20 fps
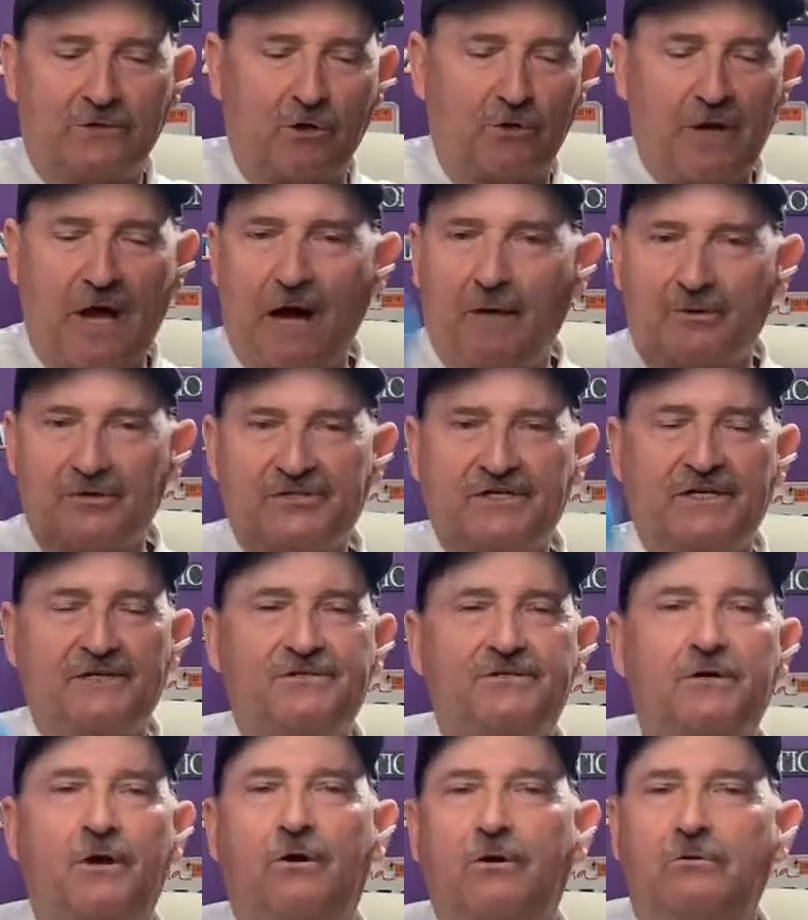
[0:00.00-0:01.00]
Go to
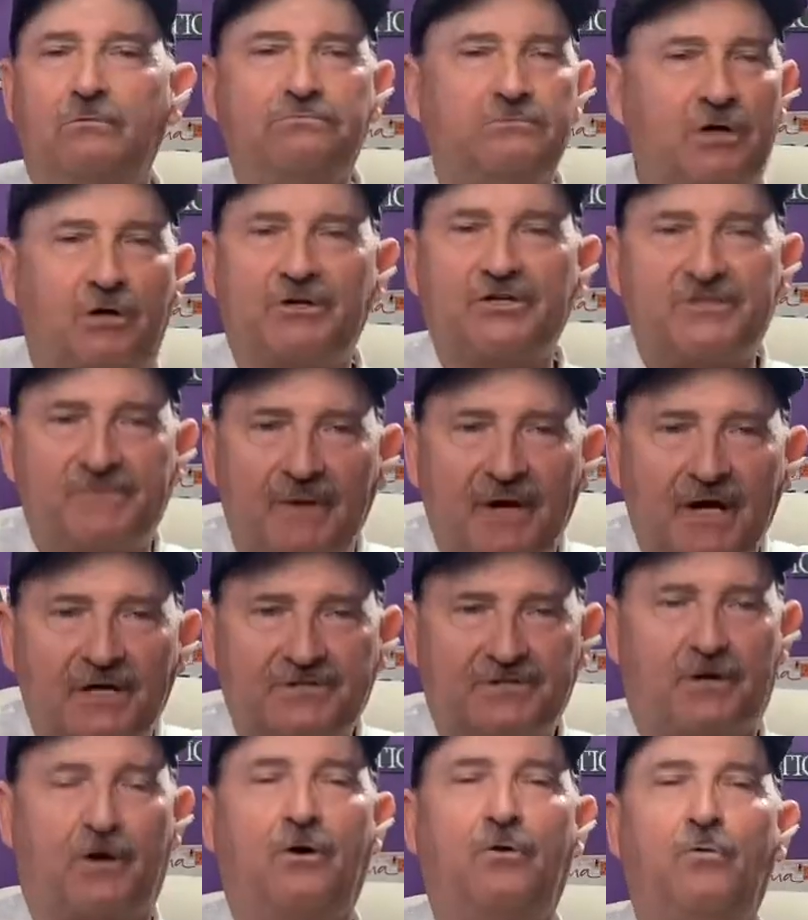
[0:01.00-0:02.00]
Albertsons. Go to
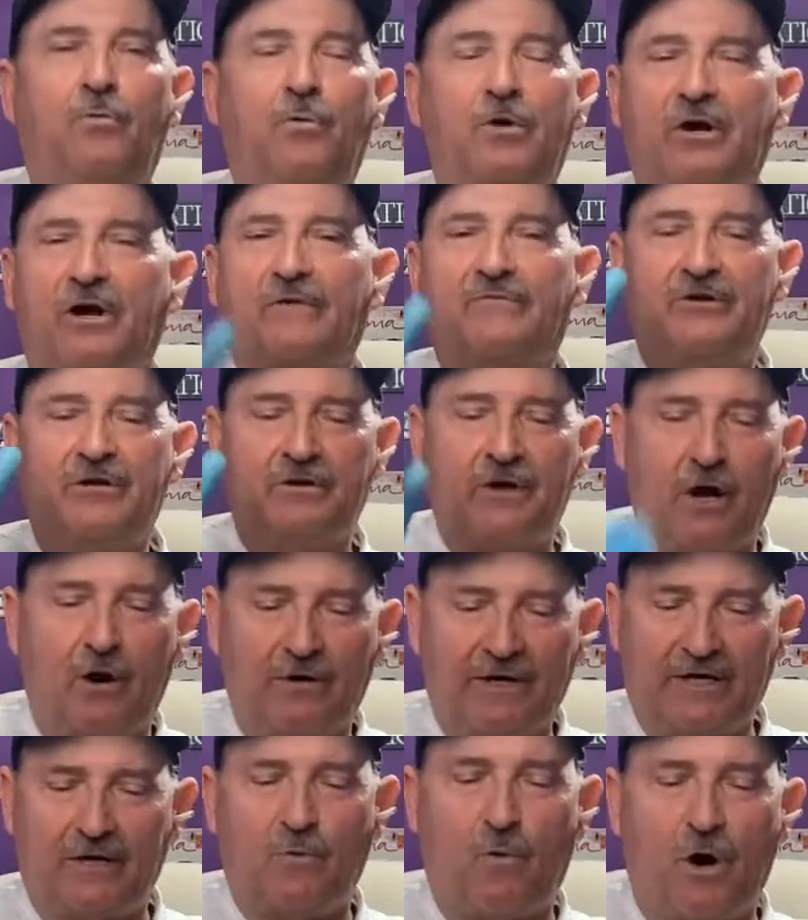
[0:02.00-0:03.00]
Smith's. Go wherever you go.
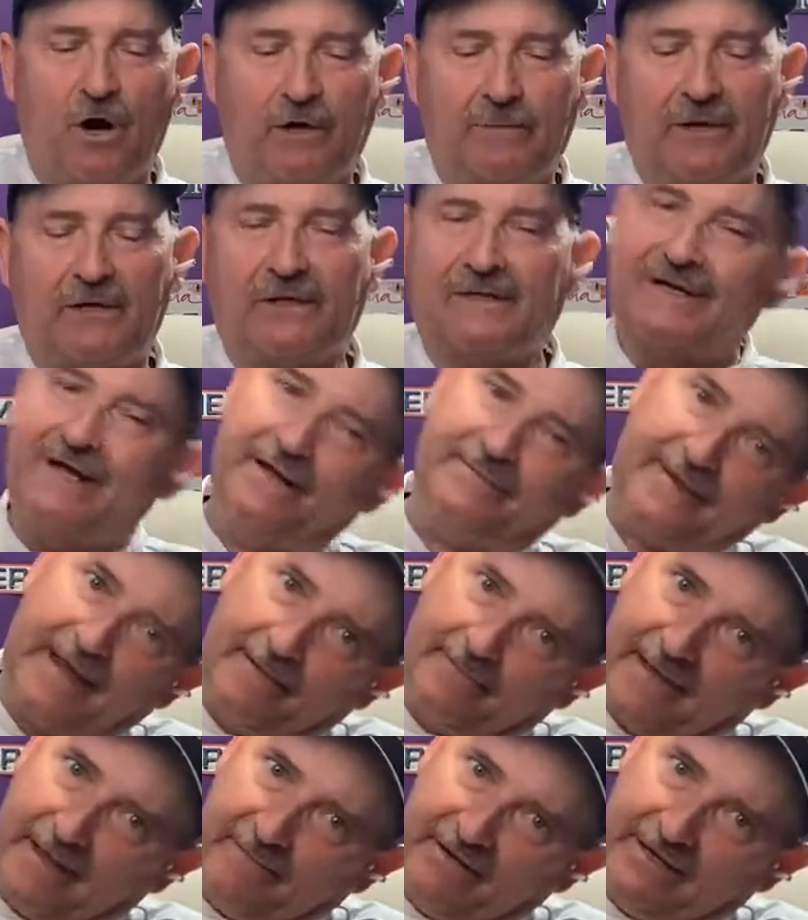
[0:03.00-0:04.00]
Get a watermelon. Cut
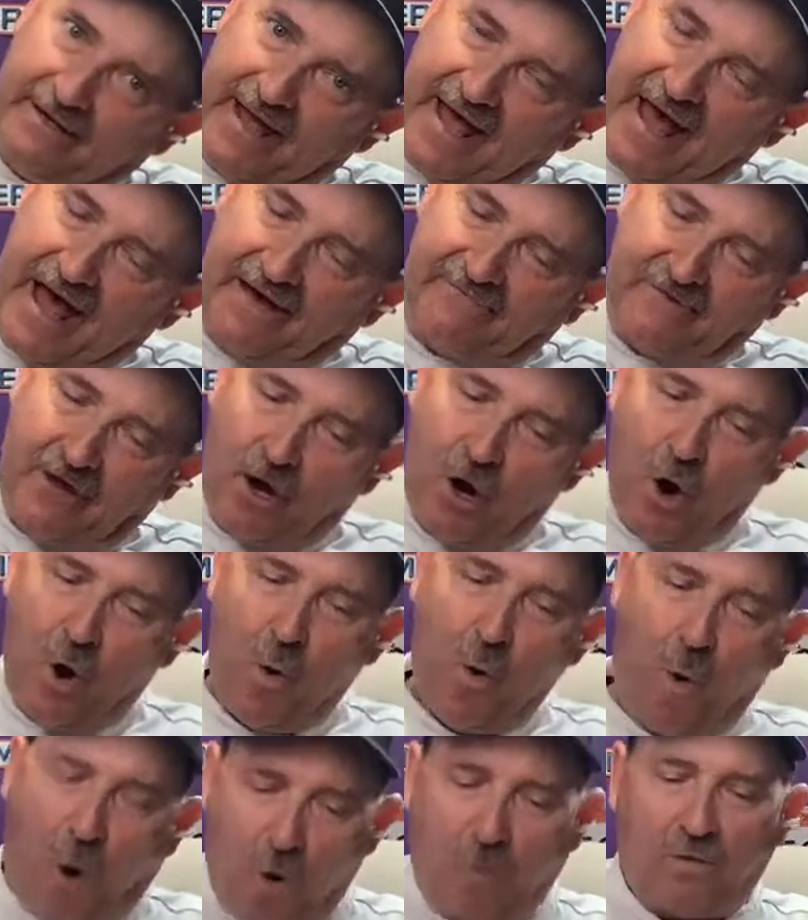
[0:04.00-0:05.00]
that baby in half.
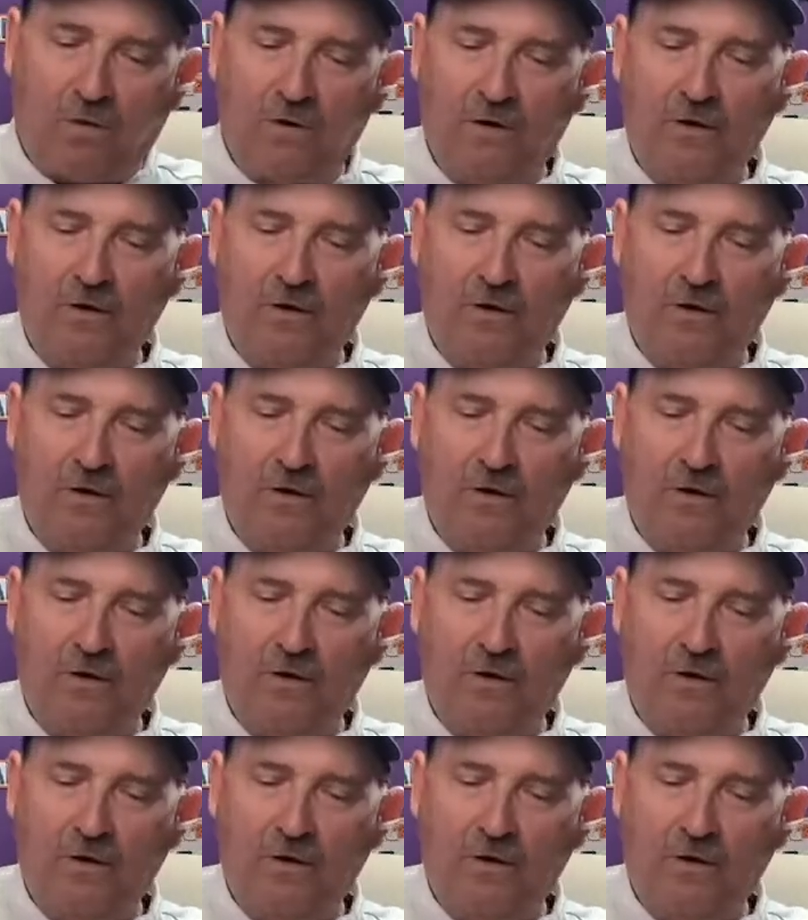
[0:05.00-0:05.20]
Whew,